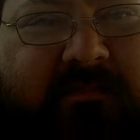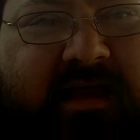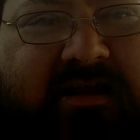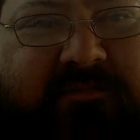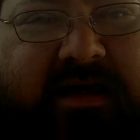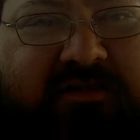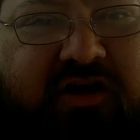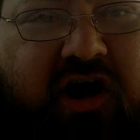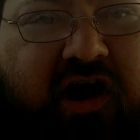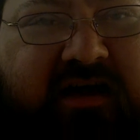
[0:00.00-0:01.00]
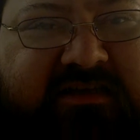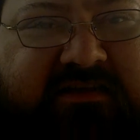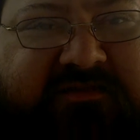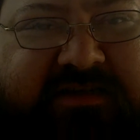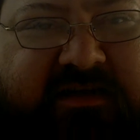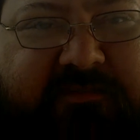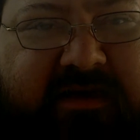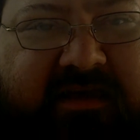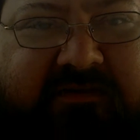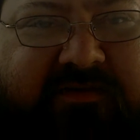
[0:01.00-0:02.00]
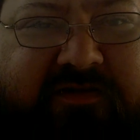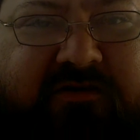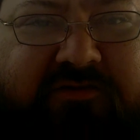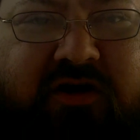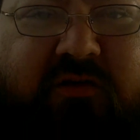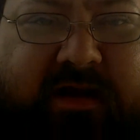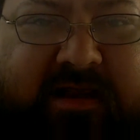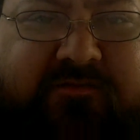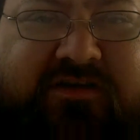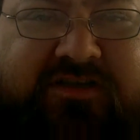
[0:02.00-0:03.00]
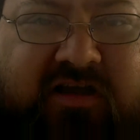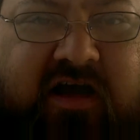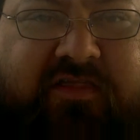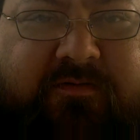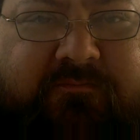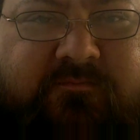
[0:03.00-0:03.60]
on my logs of shipping, even though no one ever saw them.